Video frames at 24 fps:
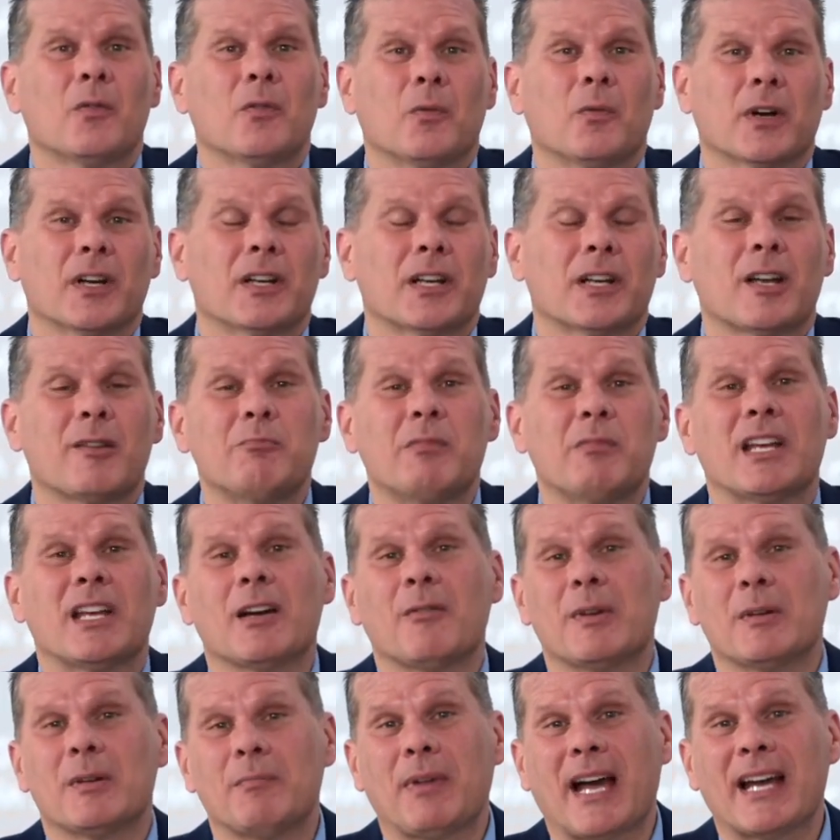We're going to be
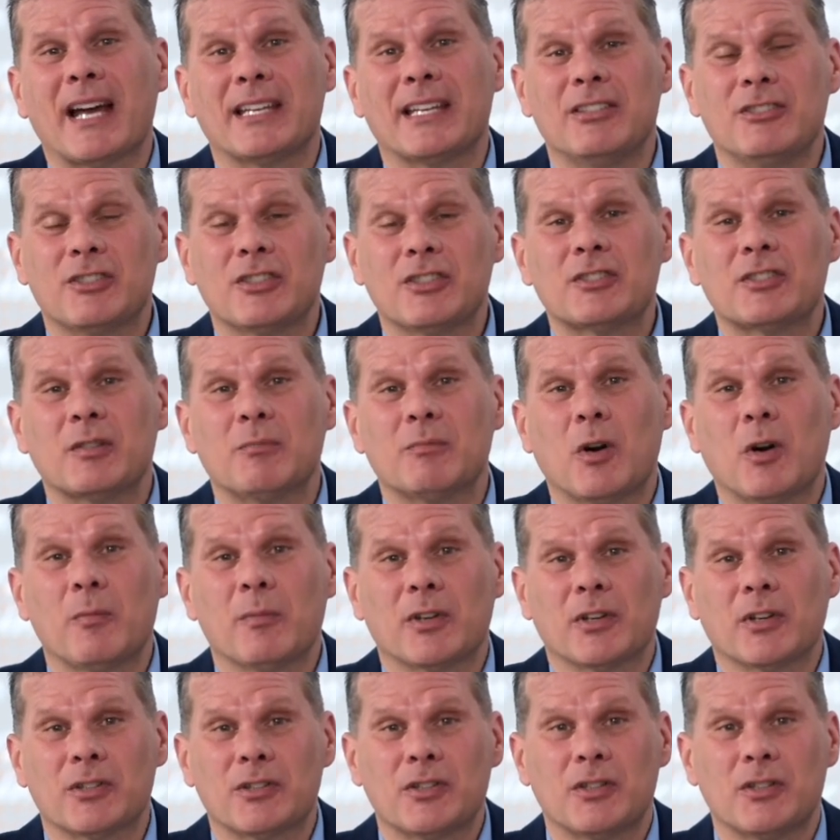coming back in just a
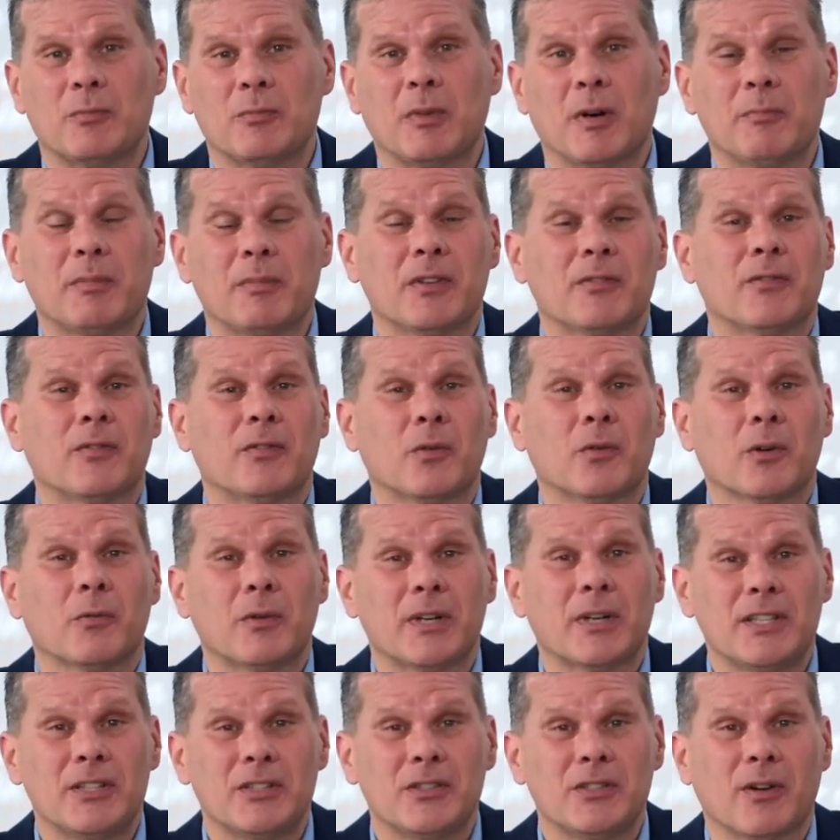moment or two, but before
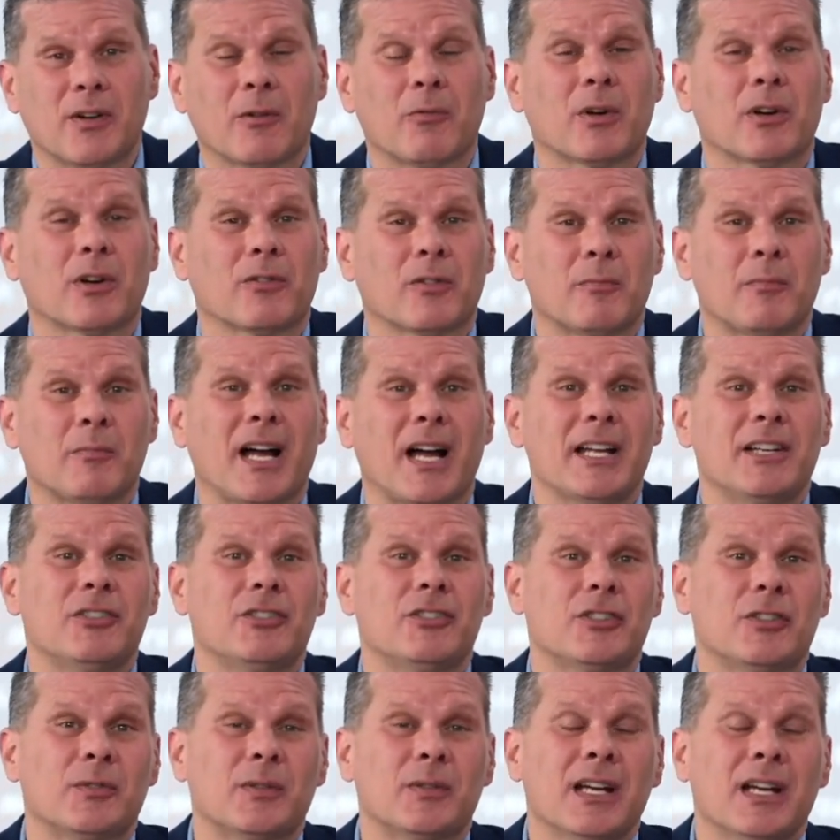we do, I want to
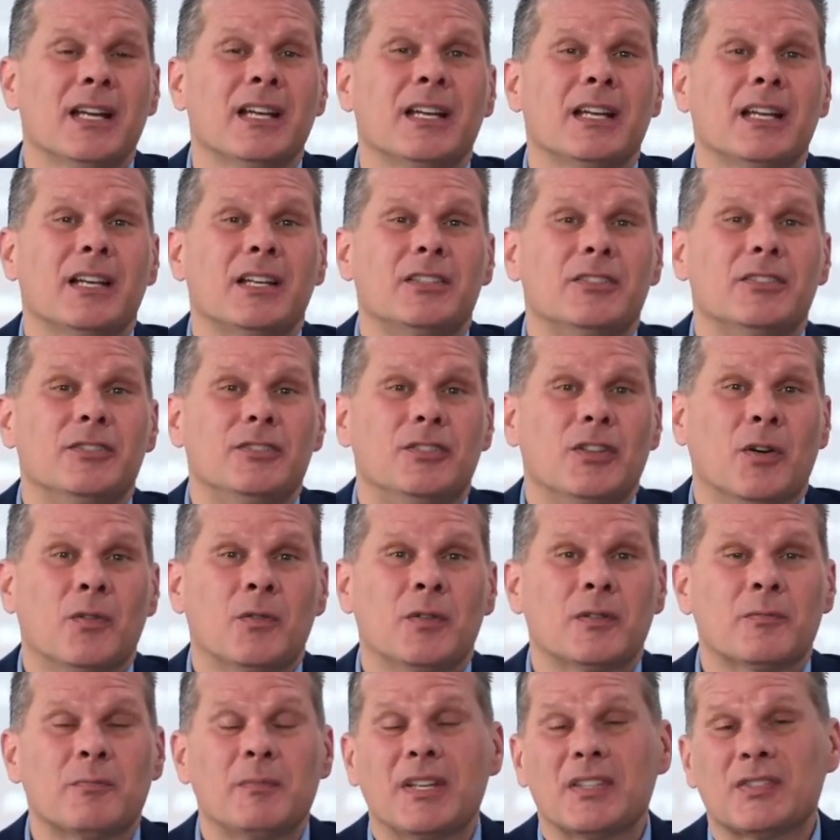remind you
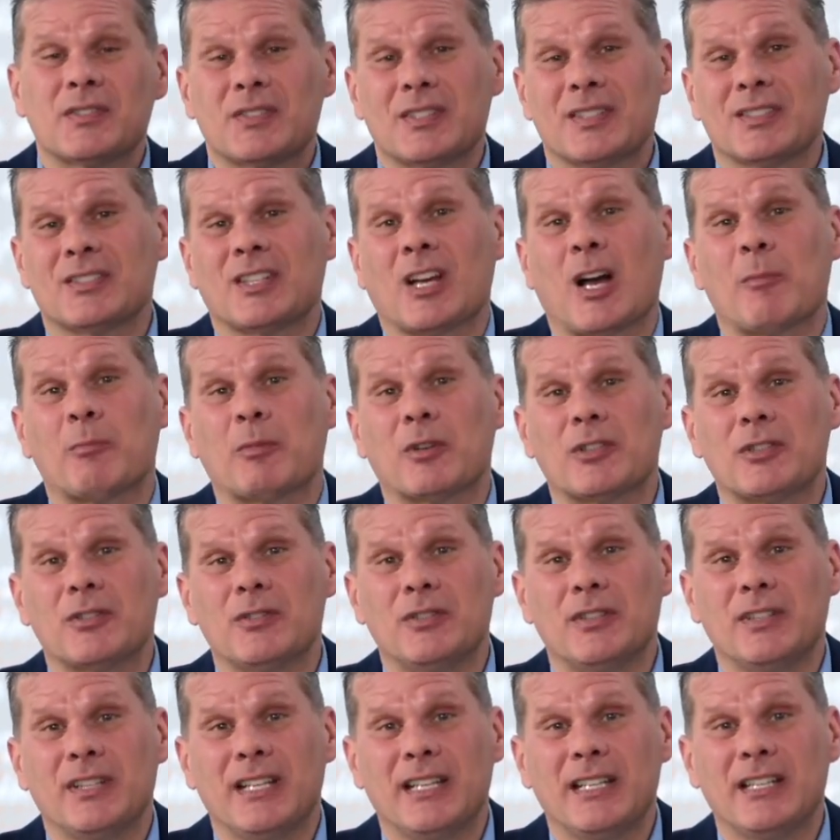don't miss this
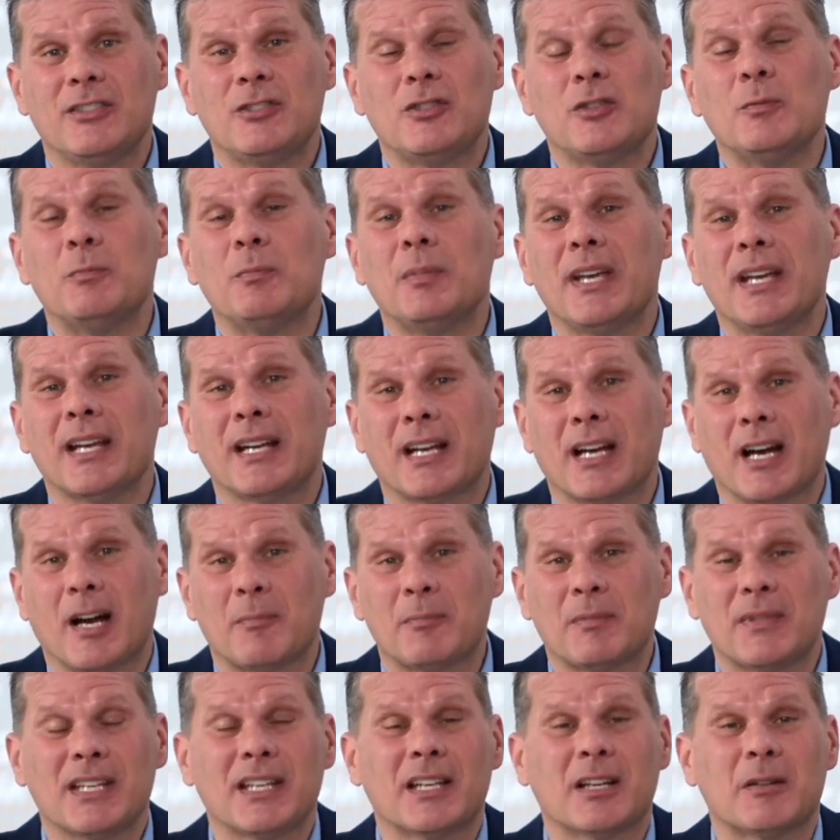opportunity to pick up the